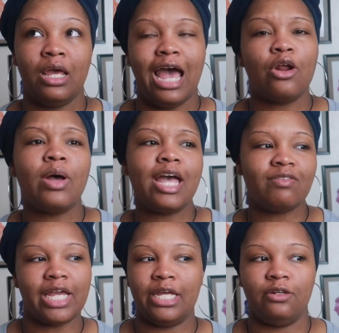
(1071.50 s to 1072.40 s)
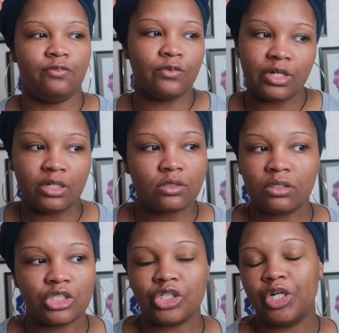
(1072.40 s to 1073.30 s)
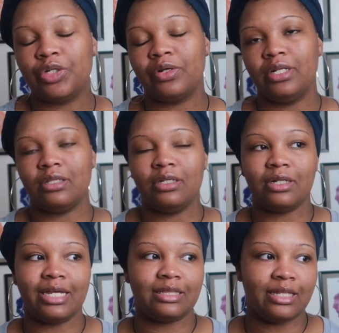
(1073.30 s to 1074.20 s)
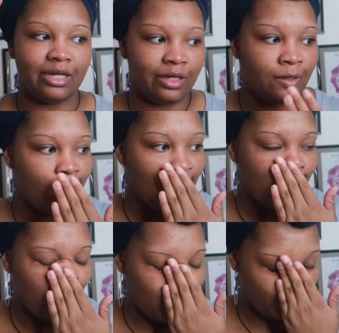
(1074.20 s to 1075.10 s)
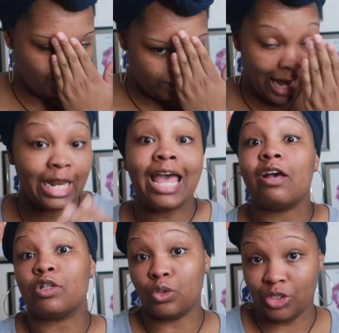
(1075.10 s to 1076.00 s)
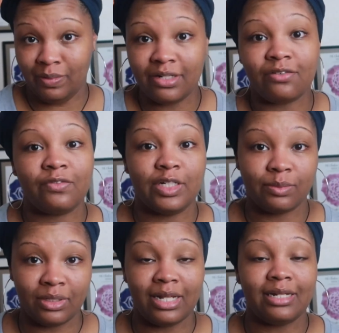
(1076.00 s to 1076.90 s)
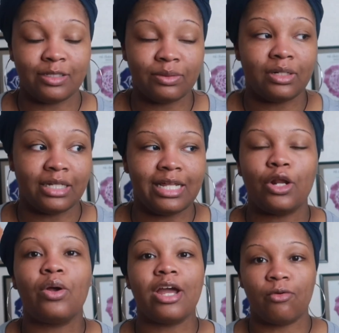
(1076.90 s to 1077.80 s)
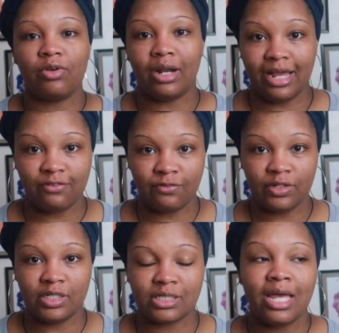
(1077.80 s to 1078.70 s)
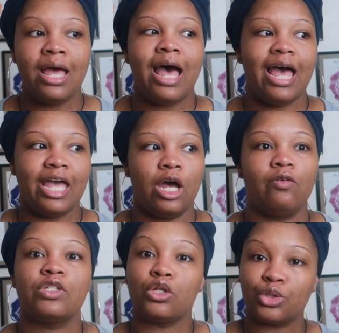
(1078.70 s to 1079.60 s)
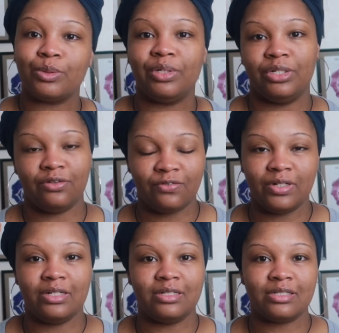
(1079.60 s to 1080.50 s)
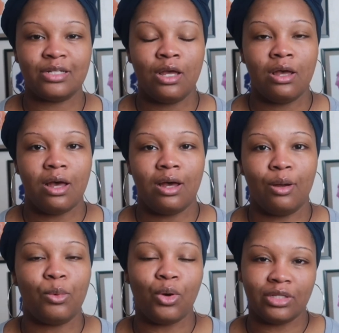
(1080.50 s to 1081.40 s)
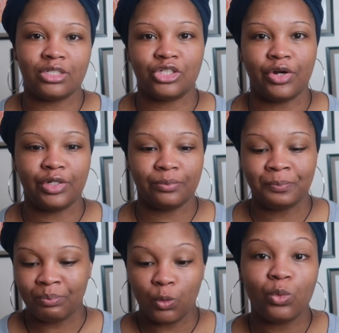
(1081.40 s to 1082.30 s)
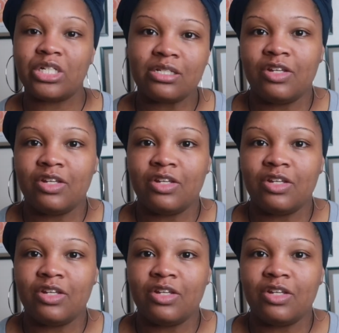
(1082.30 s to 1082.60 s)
don't have like any friends on this journey or anything like that. I have social media friends, let's put it like that. I don't have real life friends. I have social media friends on this journey, which is